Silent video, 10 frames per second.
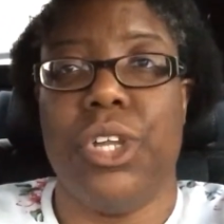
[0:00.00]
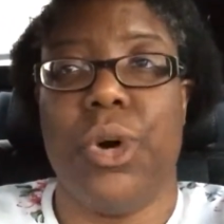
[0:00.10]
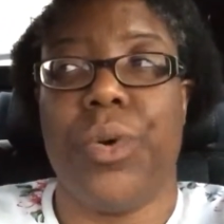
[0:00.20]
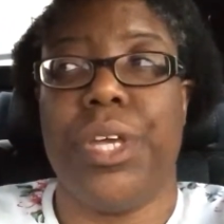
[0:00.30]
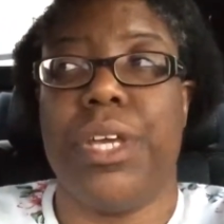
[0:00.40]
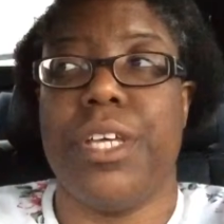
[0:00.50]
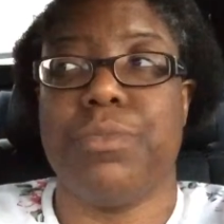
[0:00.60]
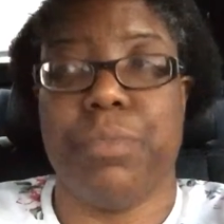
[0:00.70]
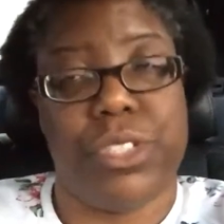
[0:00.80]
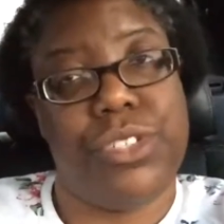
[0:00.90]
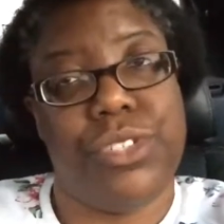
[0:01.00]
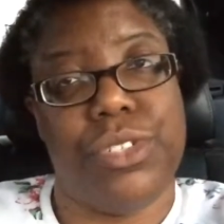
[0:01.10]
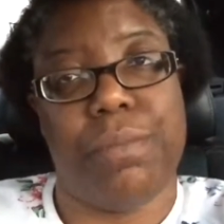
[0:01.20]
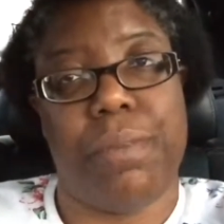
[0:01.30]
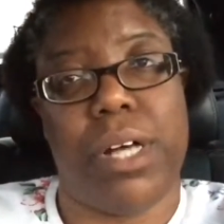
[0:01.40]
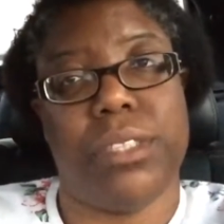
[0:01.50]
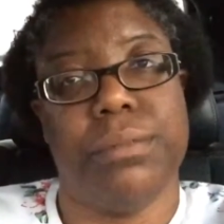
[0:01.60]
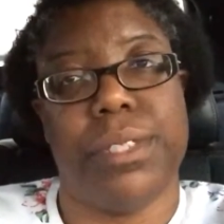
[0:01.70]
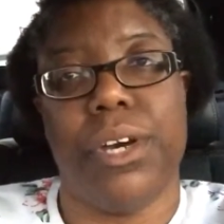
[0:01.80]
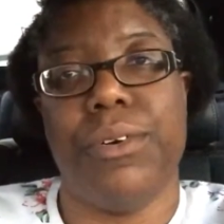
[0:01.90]
knowing as much as you can
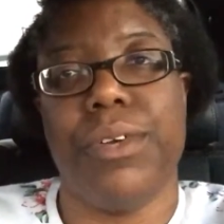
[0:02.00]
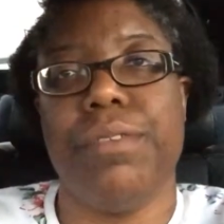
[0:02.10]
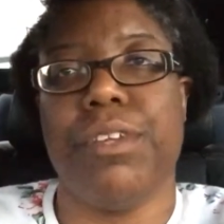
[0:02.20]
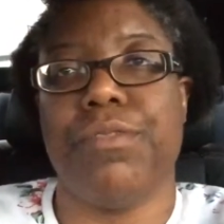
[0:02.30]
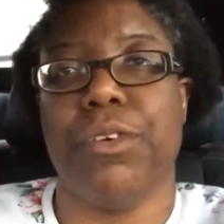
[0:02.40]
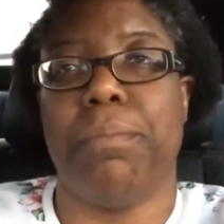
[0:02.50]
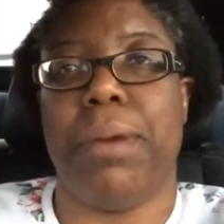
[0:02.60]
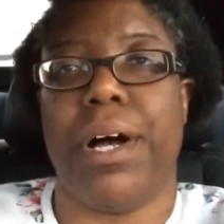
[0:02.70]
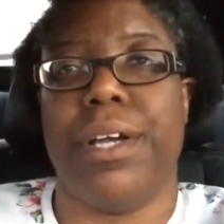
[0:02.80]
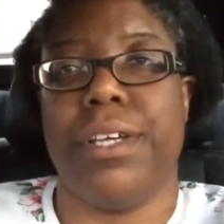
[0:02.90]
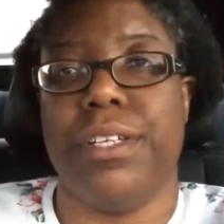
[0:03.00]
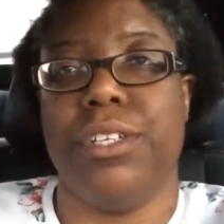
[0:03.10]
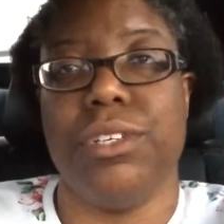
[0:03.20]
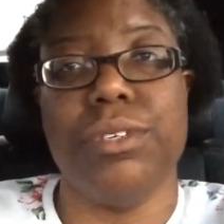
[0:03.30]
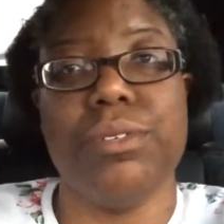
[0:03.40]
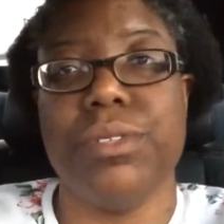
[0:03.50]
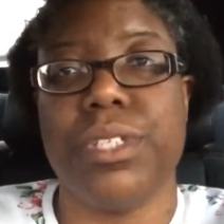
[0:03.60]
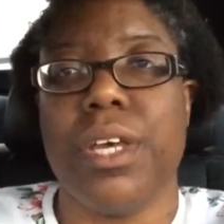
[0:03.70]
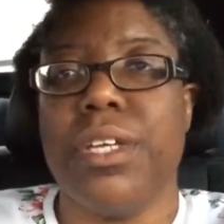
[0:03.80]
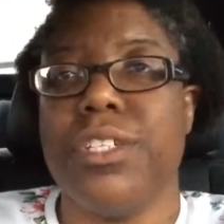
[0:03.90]
possibly know, even if you're buying it
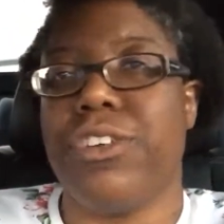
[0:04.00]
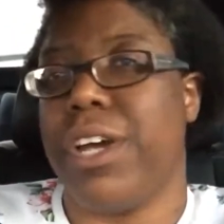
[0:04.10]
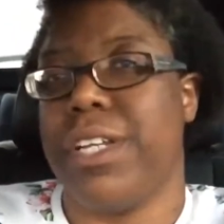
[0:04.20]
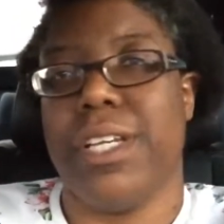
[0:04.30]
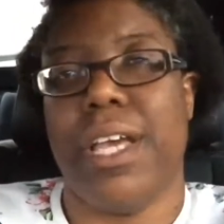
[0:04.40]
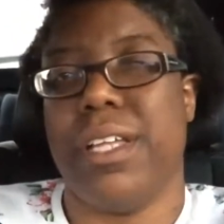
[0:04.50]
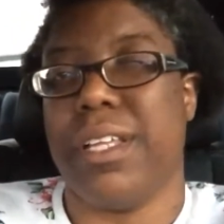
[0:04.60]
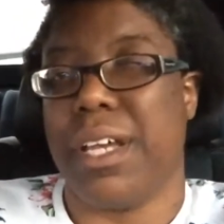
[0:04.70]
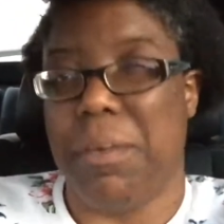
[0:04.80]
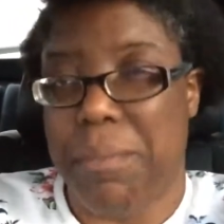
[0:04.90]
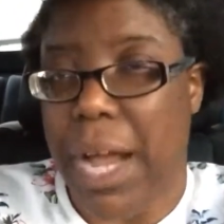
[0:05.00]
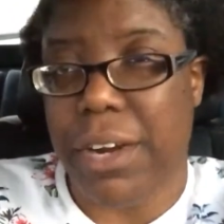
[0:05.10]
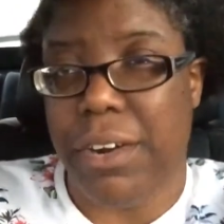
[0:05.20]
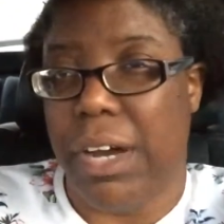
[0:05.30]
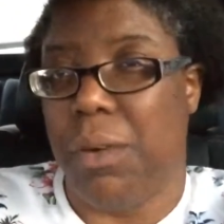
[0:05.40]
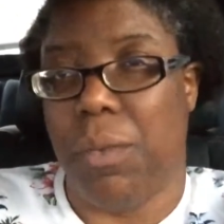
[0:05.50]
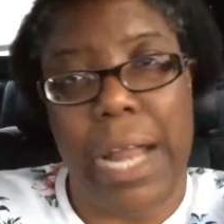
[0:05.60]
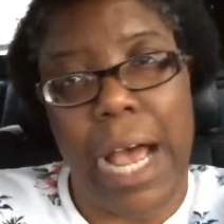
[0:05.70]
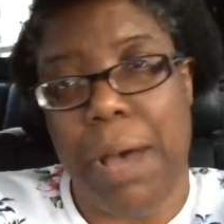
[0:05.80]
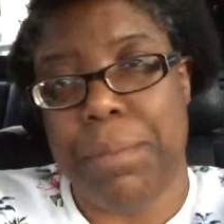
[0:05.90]
used, trying to get like a background.
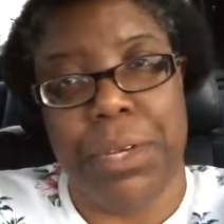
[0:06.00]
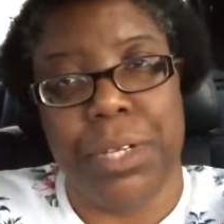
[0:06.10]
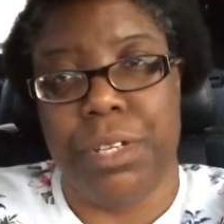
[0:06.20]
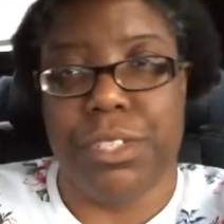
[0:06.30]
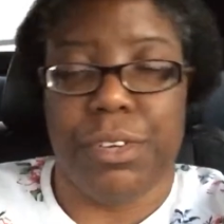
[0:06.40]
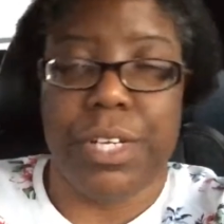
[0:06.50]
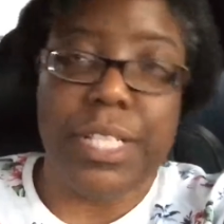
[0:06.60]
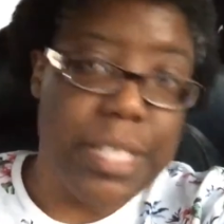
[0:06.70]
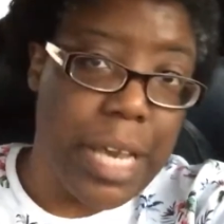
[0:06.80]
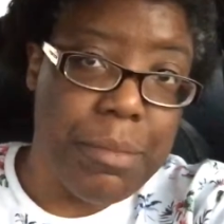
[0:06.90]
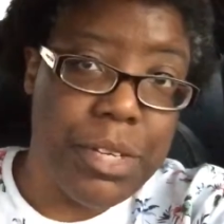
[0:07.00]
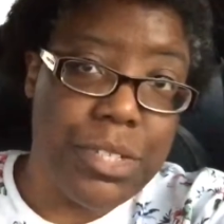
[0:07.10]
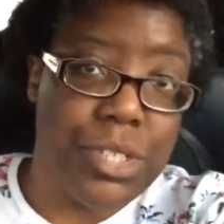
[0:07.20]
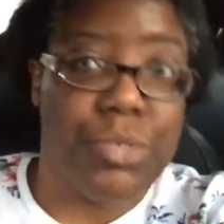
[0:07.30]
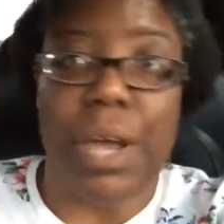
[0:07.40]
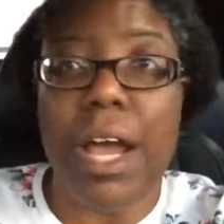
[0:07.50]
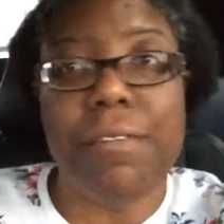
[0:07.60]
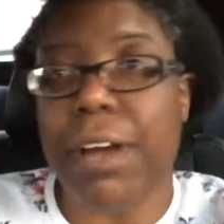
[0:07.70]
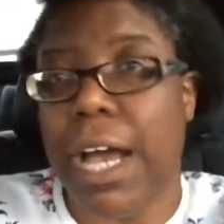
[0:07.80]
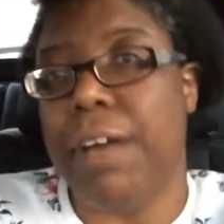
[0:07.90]
What happened? Is there any damage? Did you
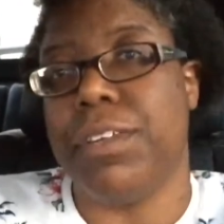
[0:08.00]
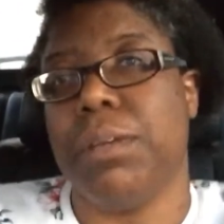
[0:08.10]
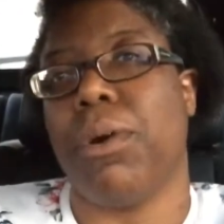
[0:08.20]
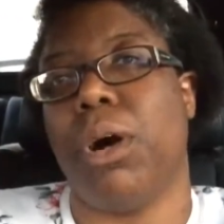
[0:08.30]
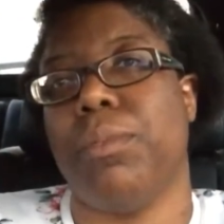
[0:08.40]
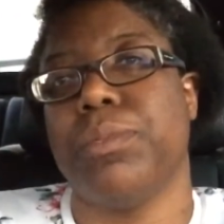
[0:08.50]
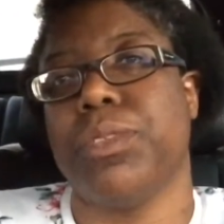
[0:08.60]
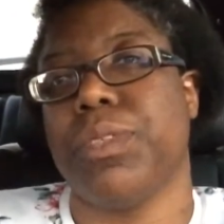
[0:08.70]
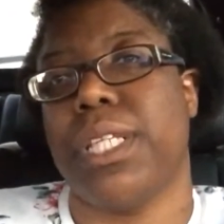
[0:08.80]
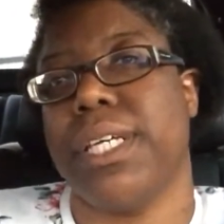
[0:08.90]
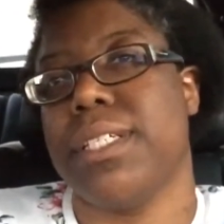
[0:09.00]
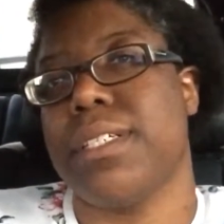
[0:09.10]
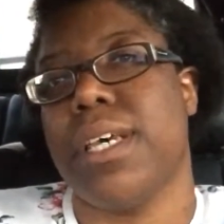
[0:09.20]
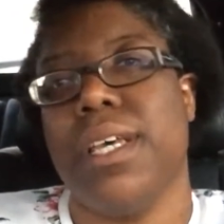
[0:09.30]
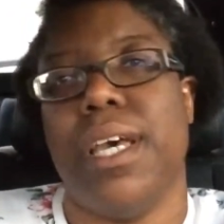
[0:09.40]
ever have any problems with this?